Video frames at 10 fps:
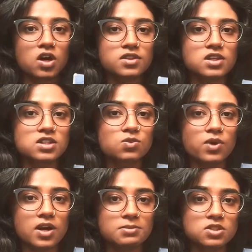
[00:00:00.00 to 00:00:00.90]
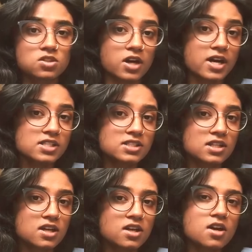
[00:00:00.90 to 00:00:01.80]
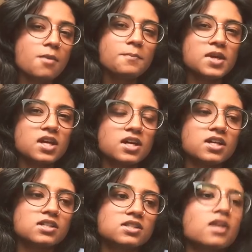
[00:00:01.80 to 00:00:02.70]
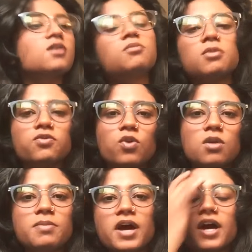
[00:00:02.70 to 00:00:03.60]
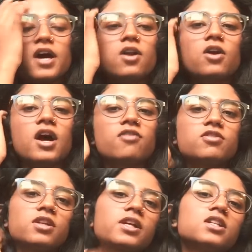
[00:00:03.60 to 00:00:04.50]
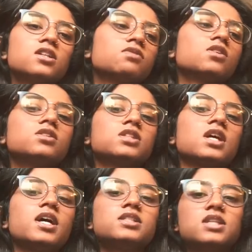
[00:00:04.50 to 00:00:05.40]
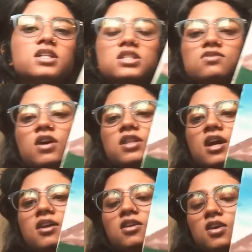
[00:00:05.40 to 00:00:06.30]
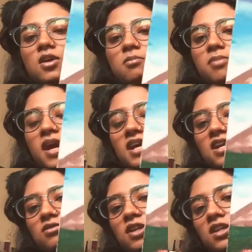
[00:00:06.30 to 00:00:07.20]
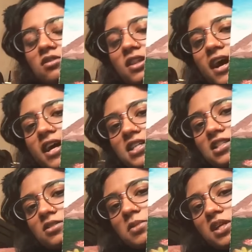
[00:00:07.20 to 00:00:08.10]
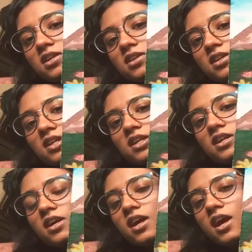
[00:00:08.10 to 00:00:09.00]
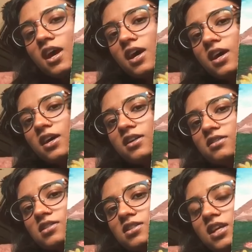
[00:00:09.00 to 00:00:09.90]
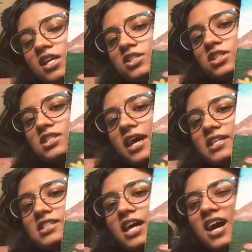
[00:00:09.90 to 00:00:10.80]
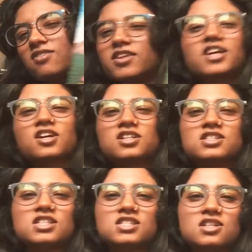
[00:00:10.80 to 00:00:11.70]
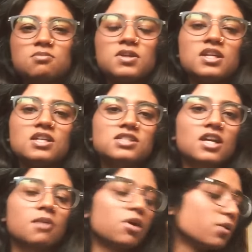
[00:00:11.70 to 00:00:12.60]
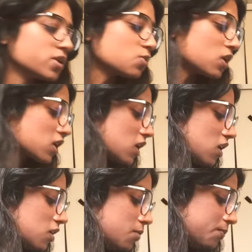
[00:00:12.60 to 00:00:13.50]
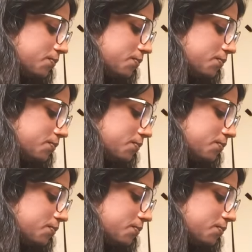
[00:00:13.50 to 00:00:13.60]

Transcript: on this when I'm stressed, because like before bed or after like a difficult test, I just find that painting really relaxes me, and it's just nice to have like a consistent piece that I'm always working on.